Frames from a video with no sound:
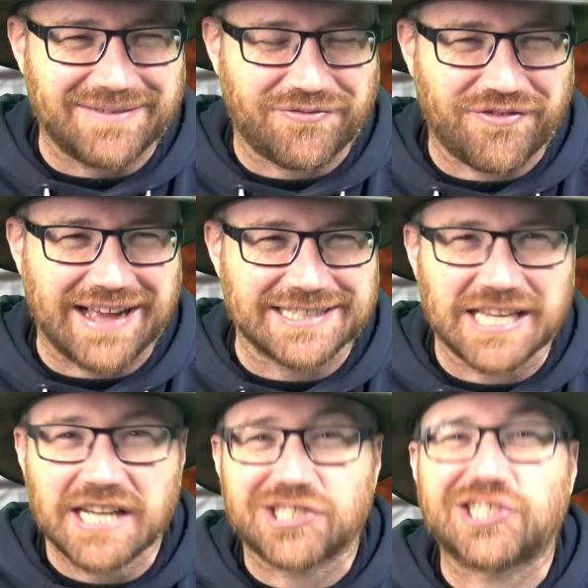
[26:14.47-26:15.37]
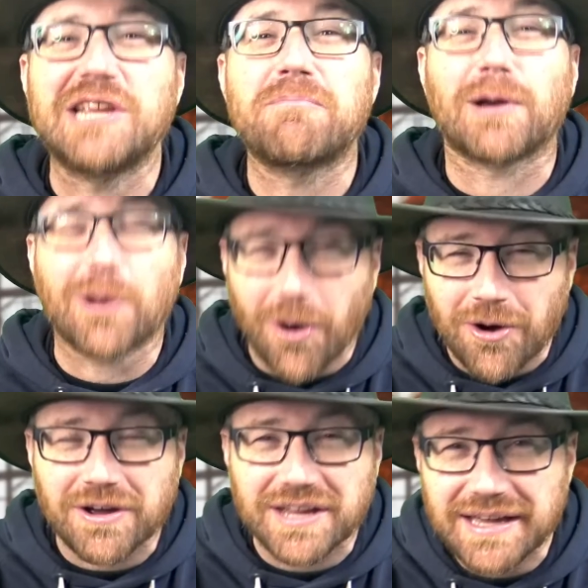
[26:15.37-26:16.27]
France, sheep
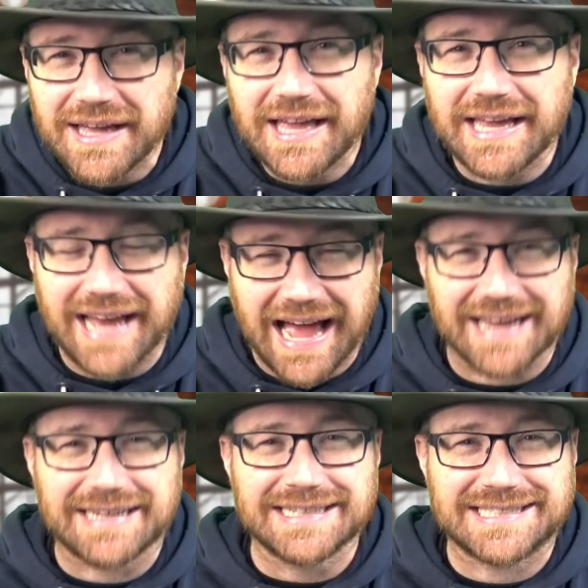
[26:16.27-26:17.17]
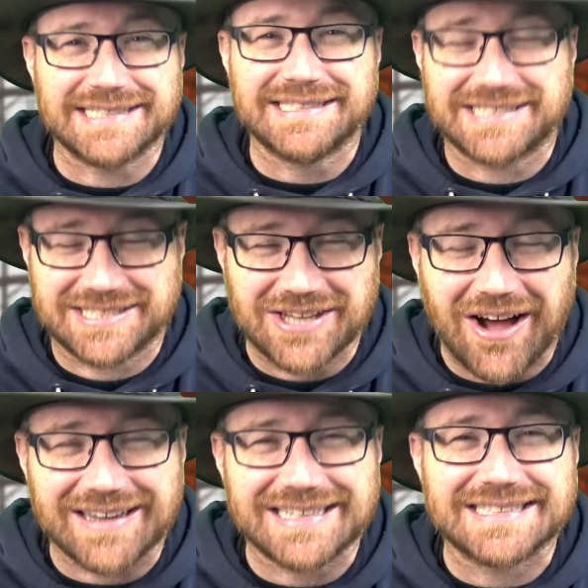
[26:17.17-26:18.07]
lung in haggis in
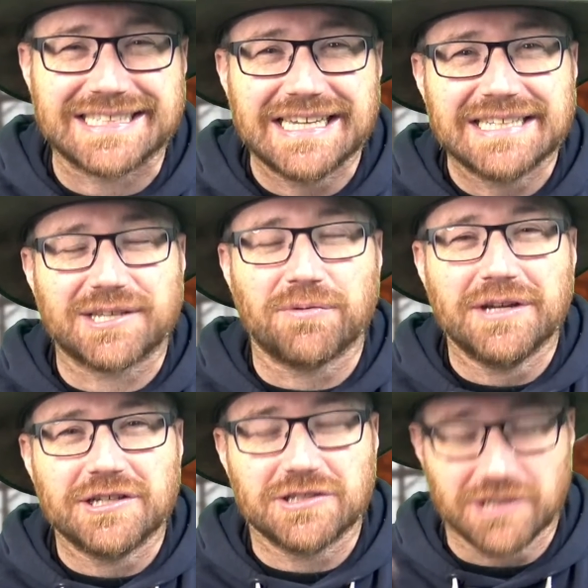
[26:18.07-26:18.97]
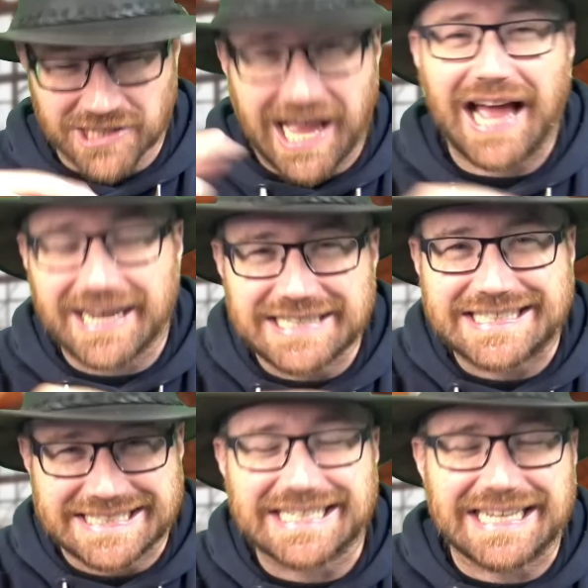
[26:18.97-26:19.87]
Scotland. So haggis
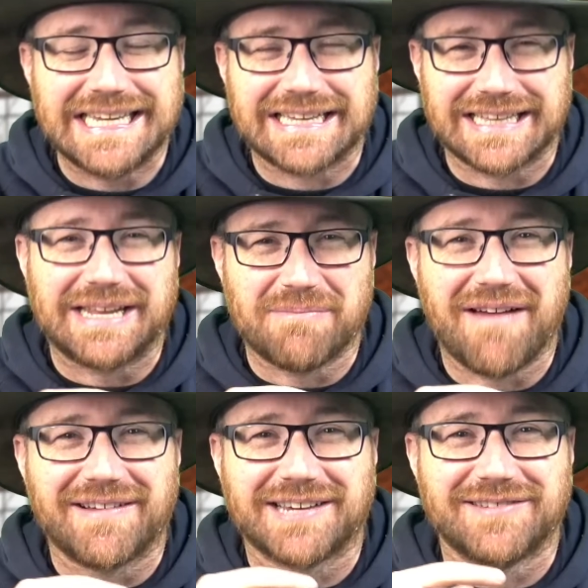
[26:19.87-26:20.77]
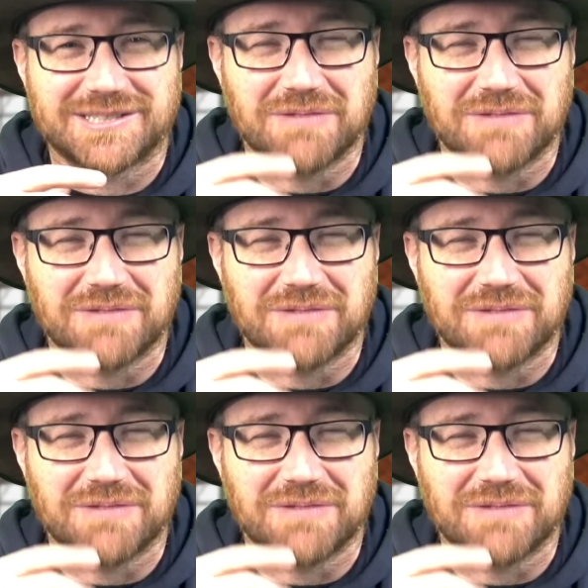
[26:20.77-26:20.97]
is illegal in America as